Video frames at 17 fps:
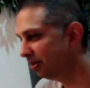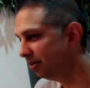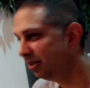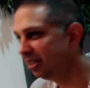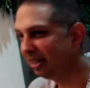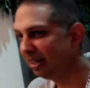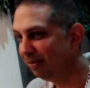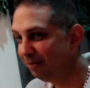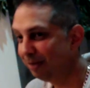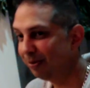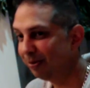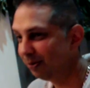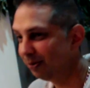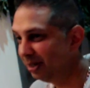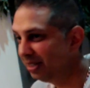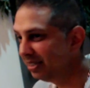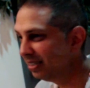So we need to give
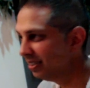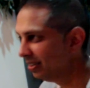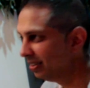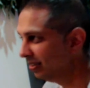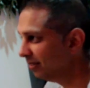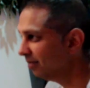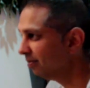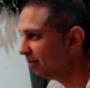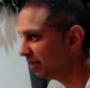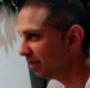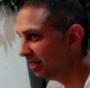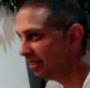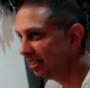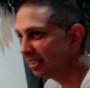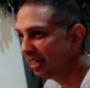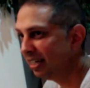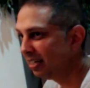people a reason to put the
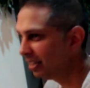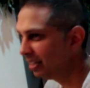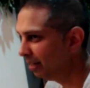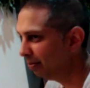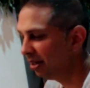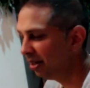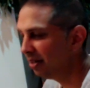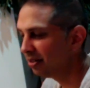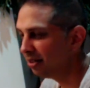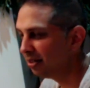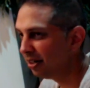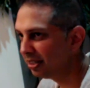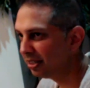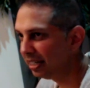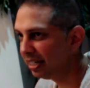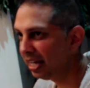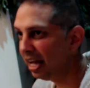disc in and keep playing as
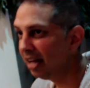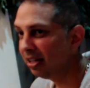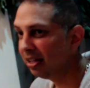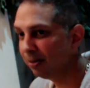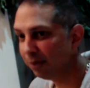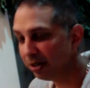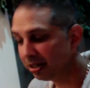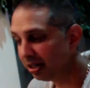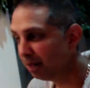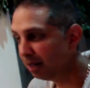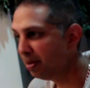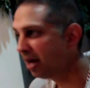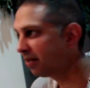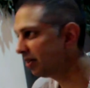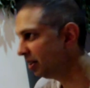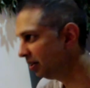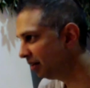long as they can, and then want to come
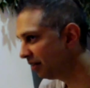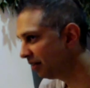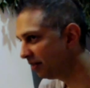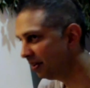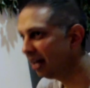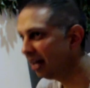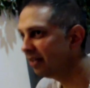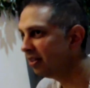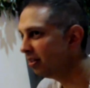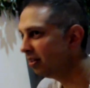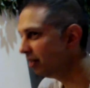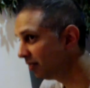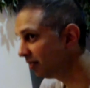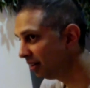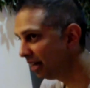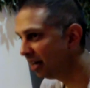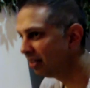back the year after that, and the year
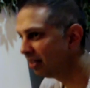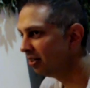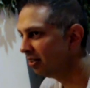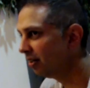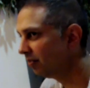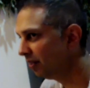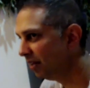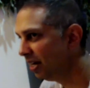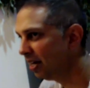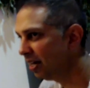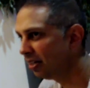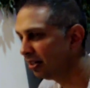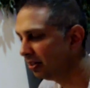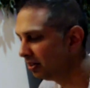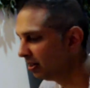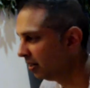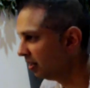after that, and the year after that,
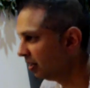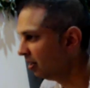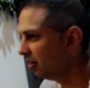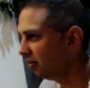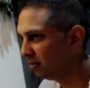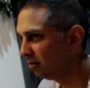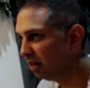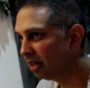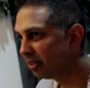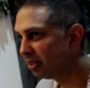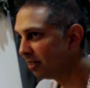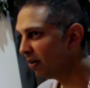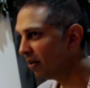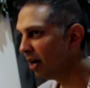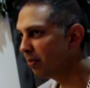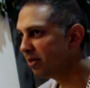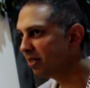because there's lots of
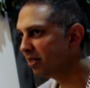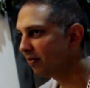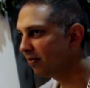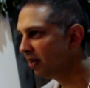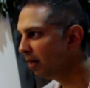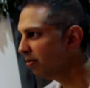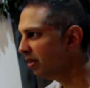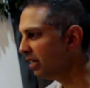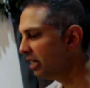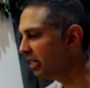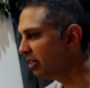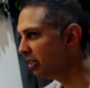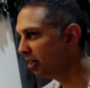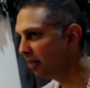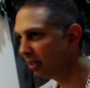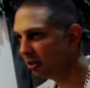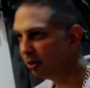different options. If they're not playing
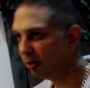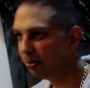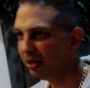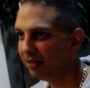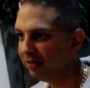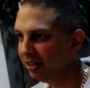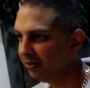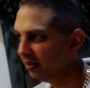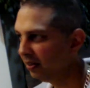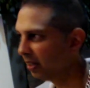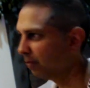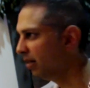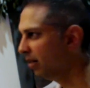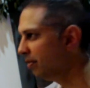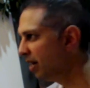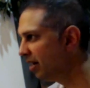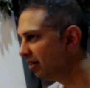NHL, they can go play FIFA, they can
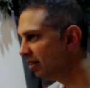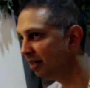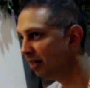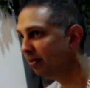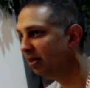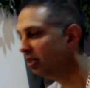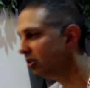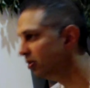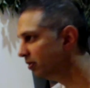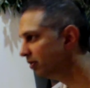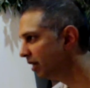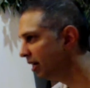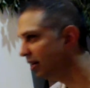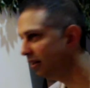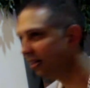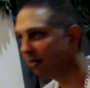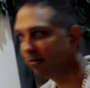play Madden, they can play
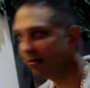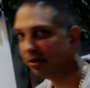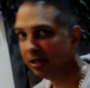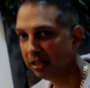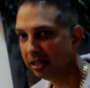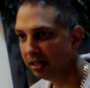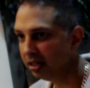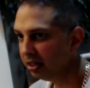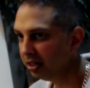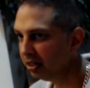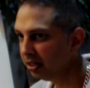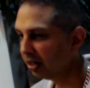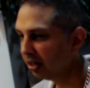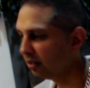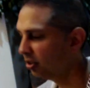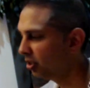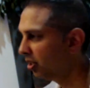2K, they can play
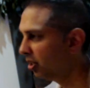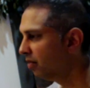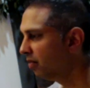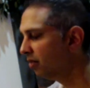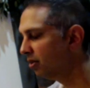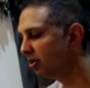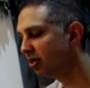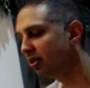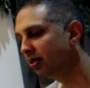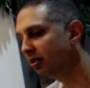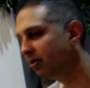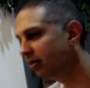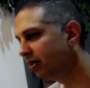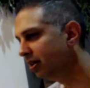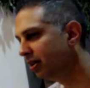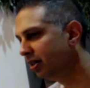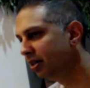other genres.
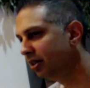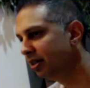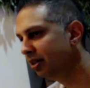So